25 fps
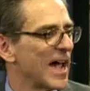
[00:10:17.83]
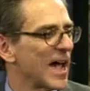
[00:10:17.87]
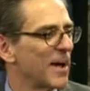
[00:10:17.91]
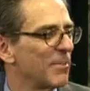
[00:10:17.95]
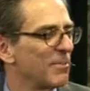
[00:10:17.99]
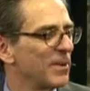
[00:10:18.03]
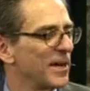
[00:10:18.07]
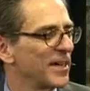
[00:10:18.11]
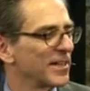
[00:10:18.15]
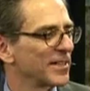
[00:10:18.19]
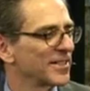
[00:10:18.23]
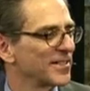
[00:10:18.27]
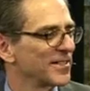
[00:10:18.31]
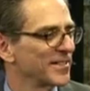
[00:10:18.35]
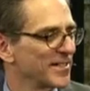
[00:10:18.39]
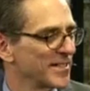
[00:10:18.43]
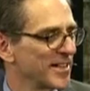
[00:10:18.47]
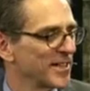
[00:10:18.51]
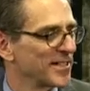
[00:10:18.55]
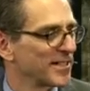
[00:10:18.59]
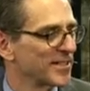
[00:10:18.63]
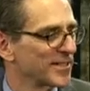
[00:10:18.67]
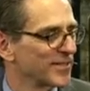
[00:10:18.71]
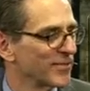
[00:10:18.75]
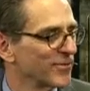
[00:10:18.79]
capex
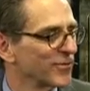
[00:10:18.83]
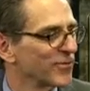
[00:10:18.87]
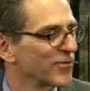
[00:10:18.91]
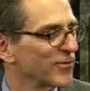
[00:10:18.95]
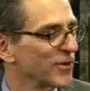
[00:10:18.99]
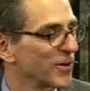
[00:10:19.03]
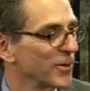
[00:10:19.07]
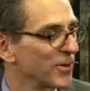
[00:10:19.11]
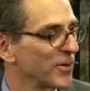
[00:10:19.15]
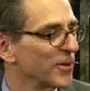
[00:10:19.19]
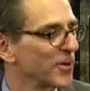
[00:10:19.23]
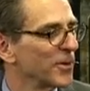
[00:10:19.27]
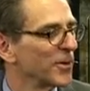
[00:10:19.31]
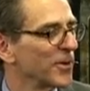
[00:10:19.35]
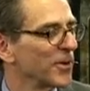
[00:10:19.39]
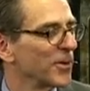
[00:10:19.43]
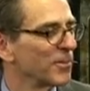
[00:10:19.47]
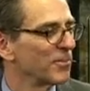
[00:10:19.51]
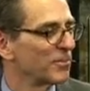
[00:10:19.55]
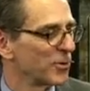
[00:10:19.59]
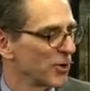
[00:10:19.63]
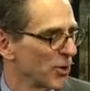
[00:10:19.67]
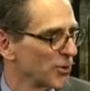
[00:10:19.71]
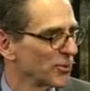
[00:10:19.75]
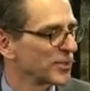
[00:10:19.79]
intensive
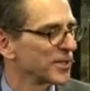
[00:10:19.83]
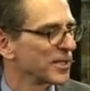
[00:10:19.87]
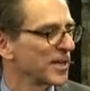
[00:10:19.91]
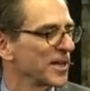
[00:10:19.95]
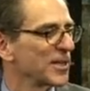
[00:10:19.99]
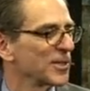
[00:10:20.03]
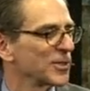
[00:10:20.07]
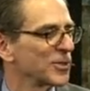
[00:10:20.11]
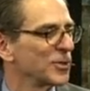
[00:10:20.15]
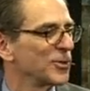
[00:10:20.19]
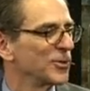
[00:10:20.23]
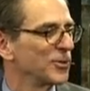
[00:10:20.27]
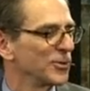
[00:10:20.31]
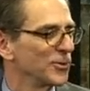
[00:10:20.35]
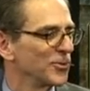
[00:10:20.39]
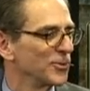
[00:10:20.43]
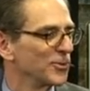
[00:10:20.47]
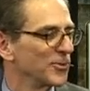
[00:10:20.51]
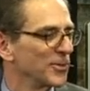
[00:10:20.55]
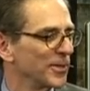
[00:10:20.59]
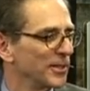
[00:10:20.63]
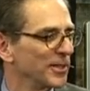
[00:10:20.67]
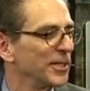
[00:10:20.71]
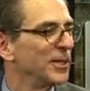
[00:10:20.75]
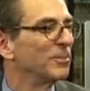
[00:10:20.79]
process to
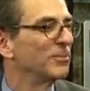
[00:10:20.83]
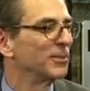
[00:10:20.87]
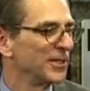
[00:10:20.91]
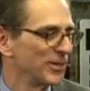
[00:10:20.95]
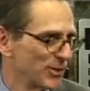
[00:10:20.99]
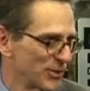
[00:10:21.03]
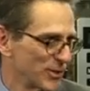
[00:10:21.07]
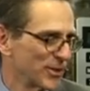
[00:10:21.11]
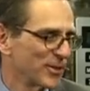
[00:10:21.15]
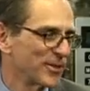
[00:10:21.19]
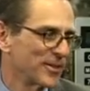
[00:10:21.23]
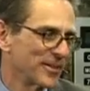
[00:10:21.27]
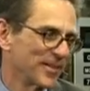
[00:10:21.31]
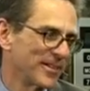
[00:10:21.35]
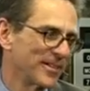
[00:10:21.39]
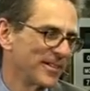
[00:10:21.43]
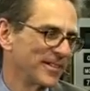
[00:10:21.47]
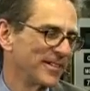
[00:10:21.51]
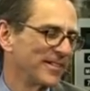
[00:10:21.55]
do heat bleaching.